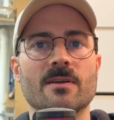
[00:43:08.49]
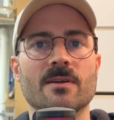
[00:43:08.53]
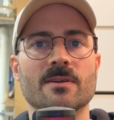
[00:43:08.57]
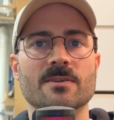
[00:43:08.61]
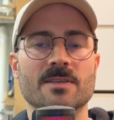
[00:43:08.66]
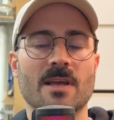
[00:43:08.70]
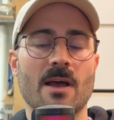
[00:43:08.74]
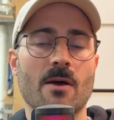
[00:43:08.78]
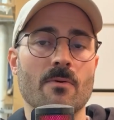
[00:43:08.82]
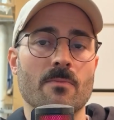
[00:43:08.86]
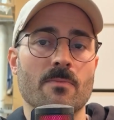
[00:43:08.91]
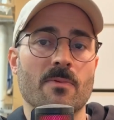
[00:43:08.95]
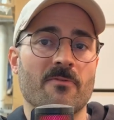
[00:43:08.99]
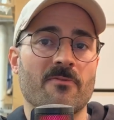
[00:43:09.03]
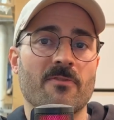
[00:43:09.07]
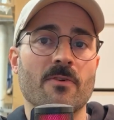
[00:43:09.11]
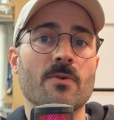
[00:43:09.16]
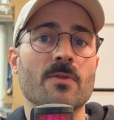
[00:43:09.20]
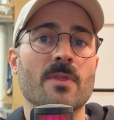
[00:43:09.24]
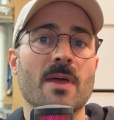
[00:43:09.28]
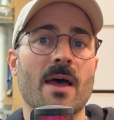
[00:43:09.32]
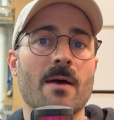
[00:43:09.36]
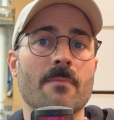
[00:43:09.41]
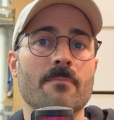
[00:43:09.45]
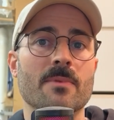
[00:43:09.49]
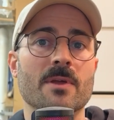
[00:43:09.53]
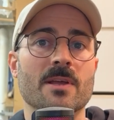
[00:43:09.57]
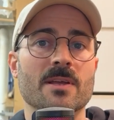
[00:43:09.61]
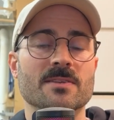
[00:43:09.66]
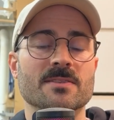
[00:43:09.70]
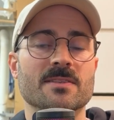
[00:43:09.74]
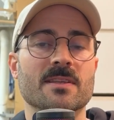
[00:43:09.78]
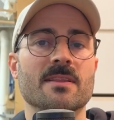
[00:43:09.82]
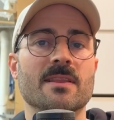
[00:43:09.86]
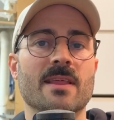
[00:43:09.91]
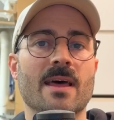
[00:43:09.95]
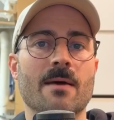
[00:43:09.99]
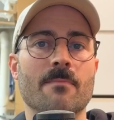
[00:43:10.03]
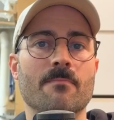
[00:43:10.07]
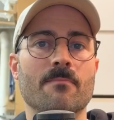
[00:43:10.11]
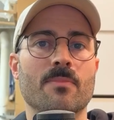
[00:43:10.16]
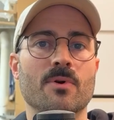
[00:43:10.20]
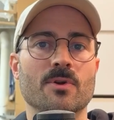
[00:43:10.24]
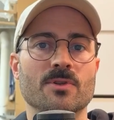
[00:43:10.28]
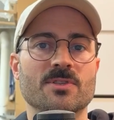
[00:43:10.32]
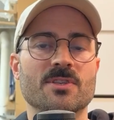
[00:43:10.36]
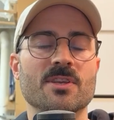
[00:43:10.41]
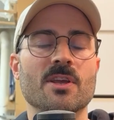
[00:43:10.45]
Because I would prefer that, because then that
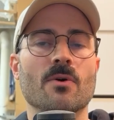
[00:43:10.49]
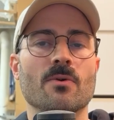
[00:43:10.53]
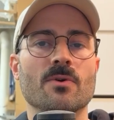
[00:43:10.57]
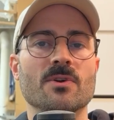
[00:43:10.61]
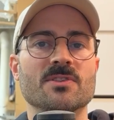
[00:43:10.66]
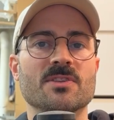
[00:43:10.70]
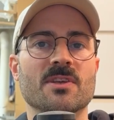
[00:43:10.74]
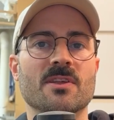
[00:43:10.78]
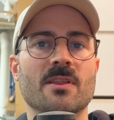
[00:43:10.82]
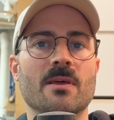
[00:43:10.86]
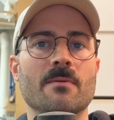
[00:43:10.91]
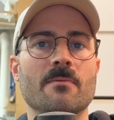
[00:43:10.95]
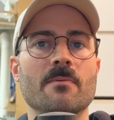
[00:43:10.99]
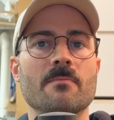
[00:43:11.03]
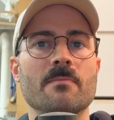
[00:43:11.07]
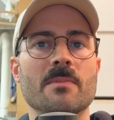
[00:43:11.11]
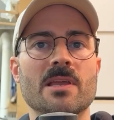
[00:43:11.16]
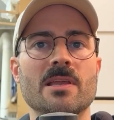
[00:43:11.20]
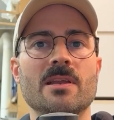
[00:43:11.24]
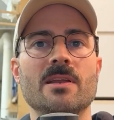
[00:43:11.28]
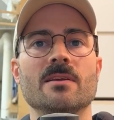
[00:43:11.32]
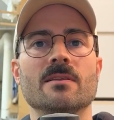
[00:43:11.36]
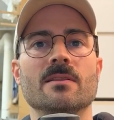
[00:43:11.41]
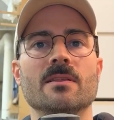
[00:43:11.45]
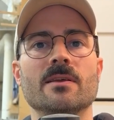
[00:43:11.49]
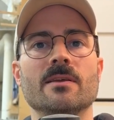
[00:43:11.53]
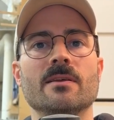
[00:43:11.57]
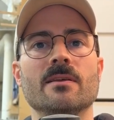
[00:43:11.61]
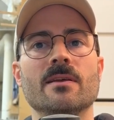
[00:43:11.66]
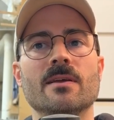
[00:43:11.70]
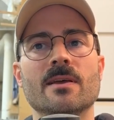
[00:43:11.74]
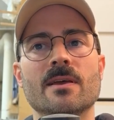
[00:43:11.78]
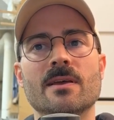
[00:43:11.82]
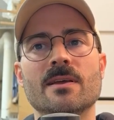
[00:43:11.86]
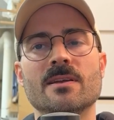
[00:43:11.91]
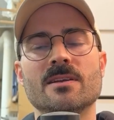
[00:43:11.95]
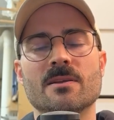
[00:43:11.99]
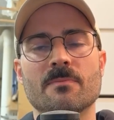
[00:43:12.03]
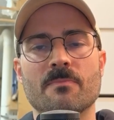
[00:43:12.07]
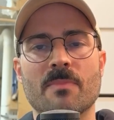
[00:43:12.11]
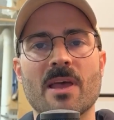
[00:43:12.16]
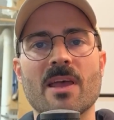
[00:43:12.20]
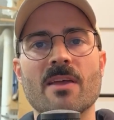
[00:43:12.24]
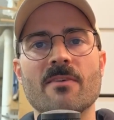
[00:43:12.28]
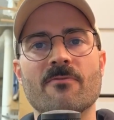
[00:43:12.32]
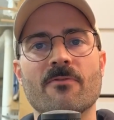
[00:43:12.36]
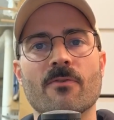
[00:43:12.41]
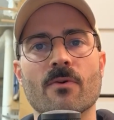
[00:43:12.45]
puts the onus on them immediately to
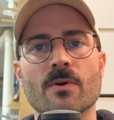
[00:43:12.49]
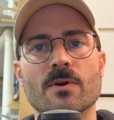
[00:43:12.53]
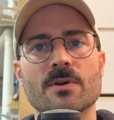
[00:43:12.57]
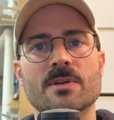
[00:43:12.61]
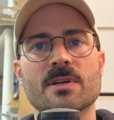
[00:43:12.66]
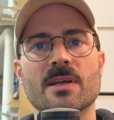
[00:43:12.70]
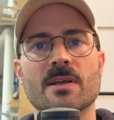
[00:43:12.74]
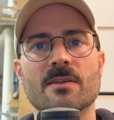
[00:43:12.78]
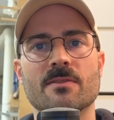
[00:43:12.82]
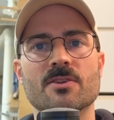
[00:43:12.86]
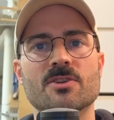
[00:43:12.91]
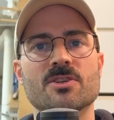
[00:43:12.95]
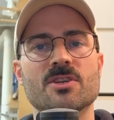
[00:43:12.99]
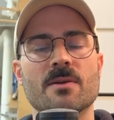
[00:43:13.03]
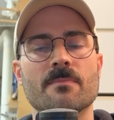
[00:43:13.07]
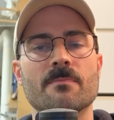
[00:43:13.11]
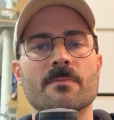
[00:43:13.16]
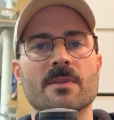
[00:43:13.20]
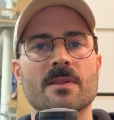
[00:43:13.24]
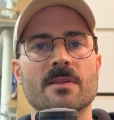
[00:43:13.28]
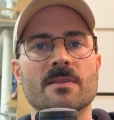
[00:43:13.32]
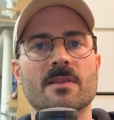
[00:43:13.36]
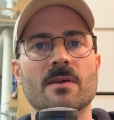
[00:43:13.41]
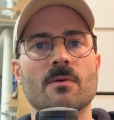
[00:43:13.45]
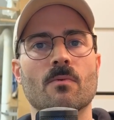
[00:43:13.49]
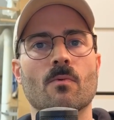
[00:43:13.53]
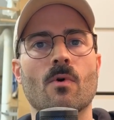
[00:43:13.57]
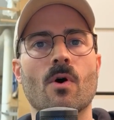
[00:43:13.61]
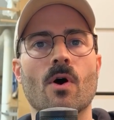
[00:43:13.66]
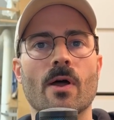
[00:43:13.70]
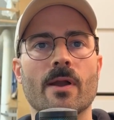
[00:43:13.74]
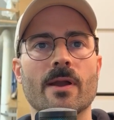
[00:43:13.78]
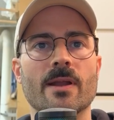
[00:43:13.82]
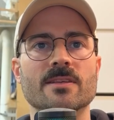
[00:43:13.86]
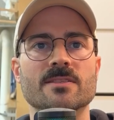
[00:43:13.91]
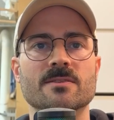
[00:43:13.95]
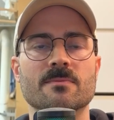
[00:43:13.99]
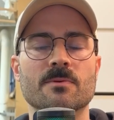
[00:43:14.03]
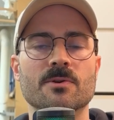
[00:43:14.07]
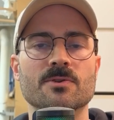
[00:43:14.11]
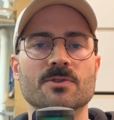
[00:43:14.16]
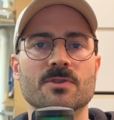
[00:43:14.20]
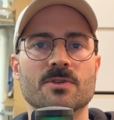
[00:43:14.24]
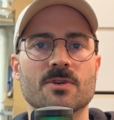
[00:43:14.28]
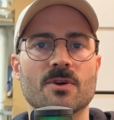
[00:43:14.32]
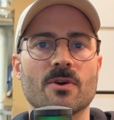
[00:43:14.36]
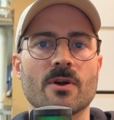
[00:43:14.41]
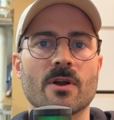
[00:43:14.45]
pay for it to get the shipment that they want, as opposed
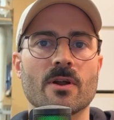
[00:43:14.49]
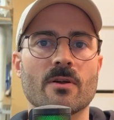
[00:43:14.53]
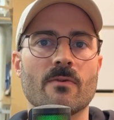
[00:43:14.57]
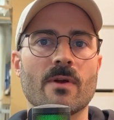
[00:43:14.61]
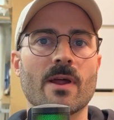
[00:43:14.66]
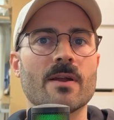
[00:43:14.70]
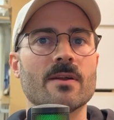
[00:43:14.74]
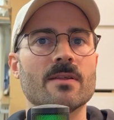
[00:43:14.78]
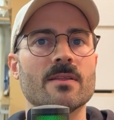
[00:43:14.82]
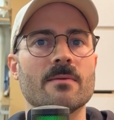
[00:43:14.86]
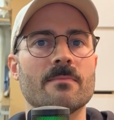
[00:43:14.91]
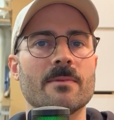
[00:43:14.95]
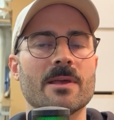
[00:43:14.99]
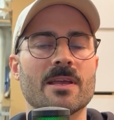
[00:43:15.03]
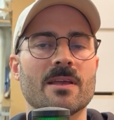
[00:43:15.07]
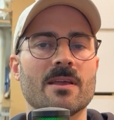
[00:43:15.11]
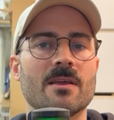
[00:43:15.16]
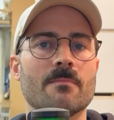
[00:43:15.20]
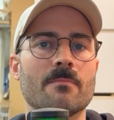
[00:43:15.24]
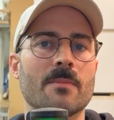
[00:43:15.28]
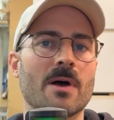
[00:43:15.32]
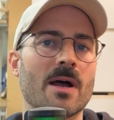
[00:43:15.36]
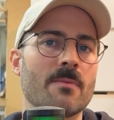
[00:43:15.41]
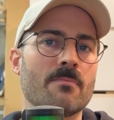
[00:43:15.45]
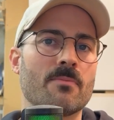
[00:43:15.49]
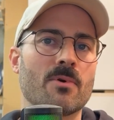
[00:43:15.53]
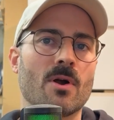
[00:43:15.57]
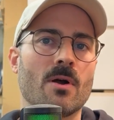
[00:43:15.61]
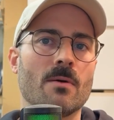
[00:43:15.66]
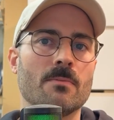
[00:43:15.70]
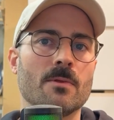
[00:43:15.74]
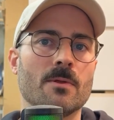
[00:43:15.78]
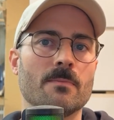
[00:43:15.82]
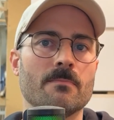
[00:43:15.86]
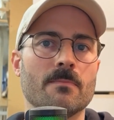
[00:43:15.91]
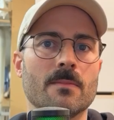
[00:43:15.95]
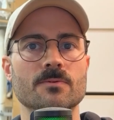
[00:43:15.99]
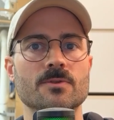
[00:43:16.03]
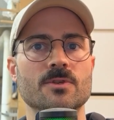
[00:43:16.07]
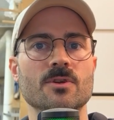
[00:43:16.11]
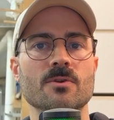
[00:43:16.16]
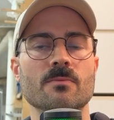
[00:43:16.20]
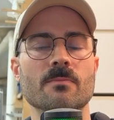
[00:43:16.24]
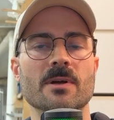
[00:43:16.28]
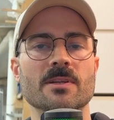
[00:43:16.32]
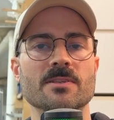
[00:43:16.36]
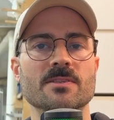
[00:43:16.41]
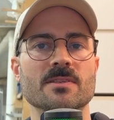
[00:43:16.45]
to turning around and then making it my problem
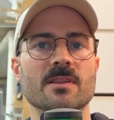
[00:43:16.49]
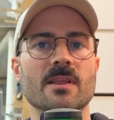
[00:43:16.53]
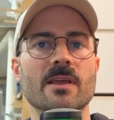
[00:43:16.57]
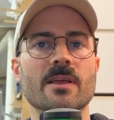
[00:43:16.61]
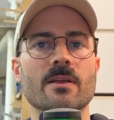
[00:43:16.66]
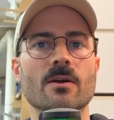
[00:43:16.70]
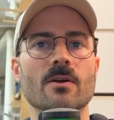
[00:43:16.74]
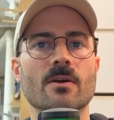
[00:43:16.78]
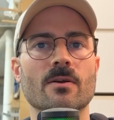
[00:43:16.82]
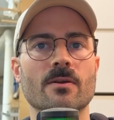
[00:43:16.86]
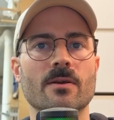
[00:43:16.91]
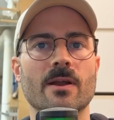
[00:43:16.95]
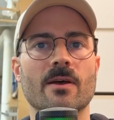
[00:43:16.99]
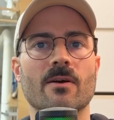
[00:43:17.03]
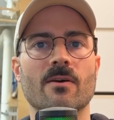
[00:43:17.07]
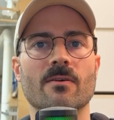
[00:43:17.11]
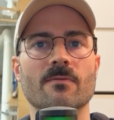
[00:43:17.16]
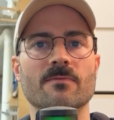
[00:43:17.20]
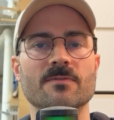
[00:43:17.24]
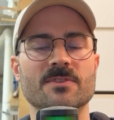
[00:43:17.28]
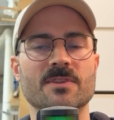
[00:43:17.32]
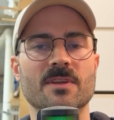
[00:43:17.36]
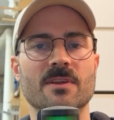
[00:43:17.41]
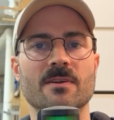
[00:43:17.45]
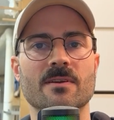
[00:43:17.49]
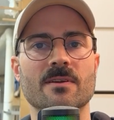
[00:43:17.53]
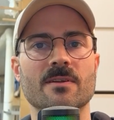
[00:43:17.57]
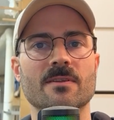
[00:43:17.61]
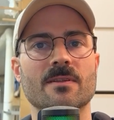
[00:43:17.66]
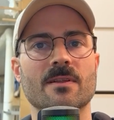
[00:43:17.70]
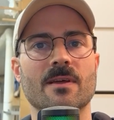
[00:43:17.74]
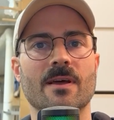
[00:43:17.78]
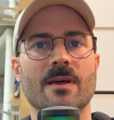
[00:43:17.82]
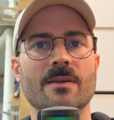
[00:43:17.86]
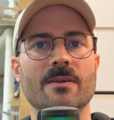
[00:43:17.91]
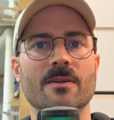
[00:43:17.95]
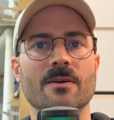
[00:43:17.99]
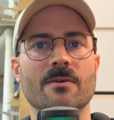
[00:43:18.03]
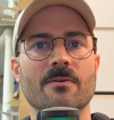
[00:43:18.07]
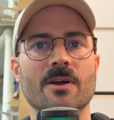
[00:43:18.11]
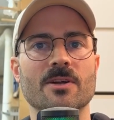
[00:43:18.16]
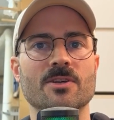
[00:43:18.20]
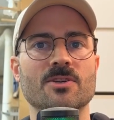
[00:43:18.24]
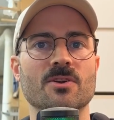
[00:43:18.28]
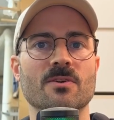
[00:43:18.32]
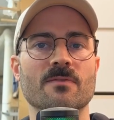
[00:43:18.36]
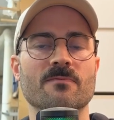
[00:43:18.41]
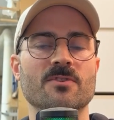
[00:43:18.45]
2 months later. And now all of a sudden, I
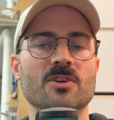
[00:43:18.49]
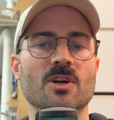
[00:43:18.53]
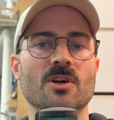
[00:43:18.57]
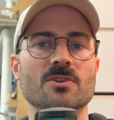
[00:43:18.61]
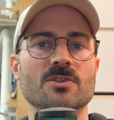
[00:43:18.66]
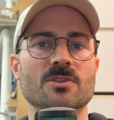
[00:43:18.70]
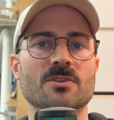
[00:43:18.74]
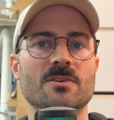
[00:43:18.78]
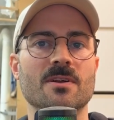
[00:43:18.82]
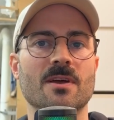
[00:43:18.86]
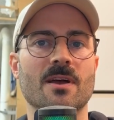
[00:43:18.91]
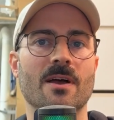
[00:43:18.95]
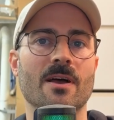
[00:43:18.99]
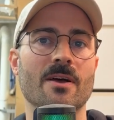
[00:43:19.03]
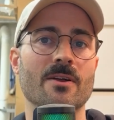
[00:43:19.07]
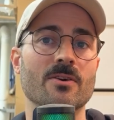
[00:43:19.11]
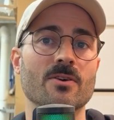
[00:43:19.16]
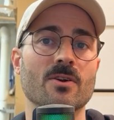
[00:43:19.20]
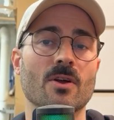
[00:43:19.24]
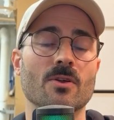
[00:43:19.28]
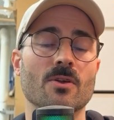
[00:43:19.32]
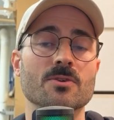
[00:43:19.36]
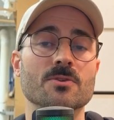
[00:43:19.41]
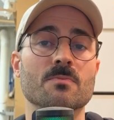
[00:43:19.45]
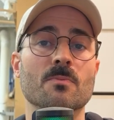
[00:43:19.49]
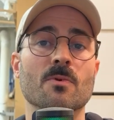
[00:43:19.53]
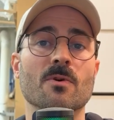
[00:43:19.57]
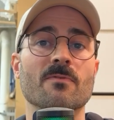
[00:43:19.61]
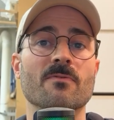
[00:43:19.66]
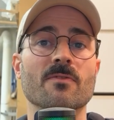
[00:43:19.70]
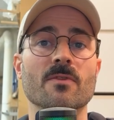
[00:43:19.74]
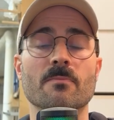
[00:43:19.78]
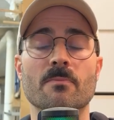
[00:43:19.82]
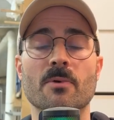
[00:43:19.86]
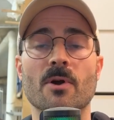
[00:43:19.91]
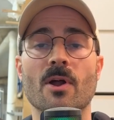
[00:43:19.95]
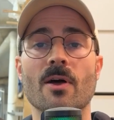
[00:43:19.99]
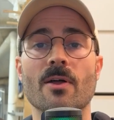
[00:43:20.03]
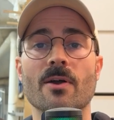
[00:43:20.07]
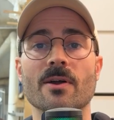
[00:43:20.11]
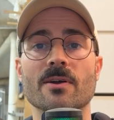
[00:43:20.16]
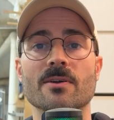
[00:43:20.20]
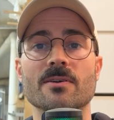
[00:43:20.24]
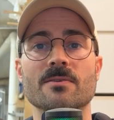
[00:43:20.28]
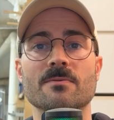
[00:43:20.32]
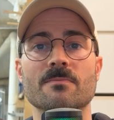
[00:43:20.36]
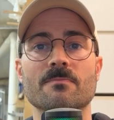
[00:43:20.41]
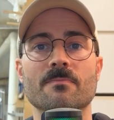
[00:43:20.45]
should have charged $100 more for the
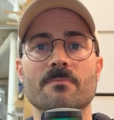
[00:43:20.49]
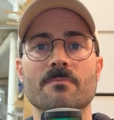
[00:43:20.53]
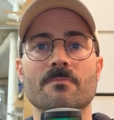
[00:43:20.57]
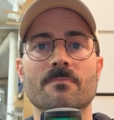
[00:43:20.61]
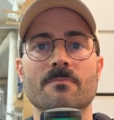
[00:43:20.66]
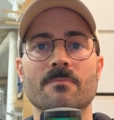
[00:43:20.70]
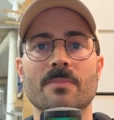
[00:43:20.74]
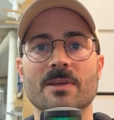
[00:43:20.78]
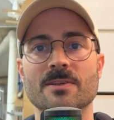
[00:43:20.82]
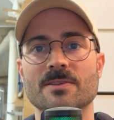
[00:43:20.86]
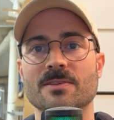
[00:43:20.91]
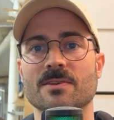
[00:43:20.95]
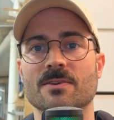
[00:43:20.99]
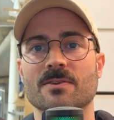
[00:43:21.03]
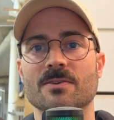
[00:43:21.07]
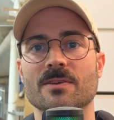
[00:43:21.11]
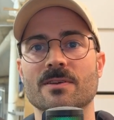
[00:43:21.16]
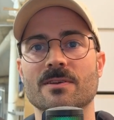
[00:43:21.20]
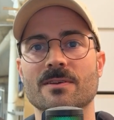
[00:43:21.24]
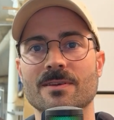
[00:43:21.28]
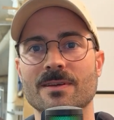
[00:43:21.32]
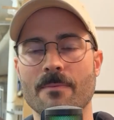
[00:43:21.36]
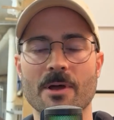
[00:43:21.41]
product basically.